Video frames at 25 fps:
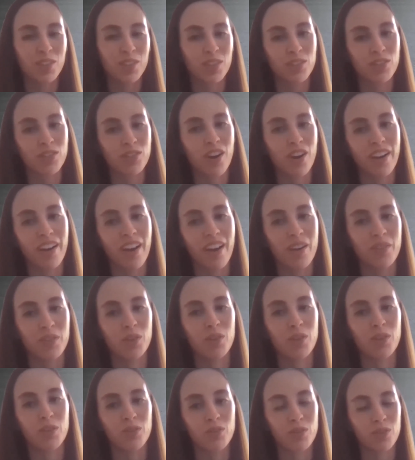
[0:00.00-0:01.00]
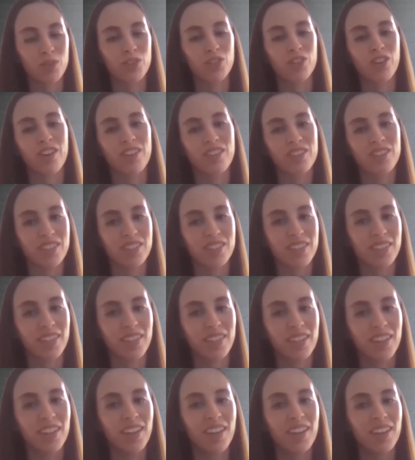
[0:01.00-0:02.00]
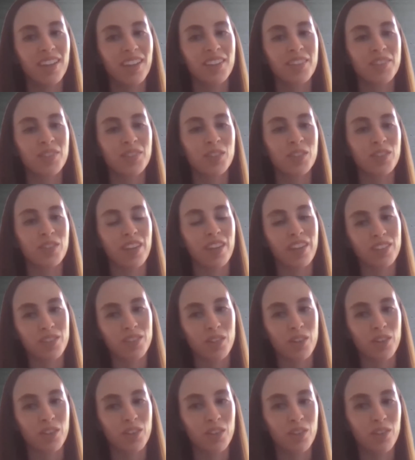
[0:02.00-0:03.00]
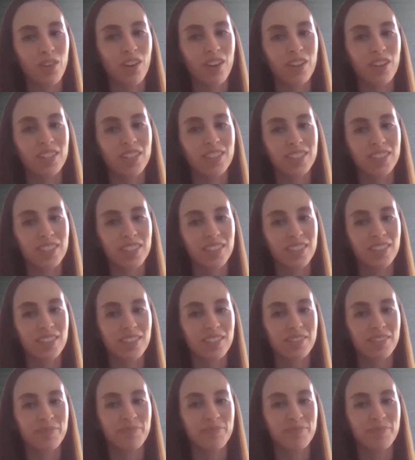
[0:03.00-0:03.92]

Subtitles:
try out those new genres and to test on new audiences.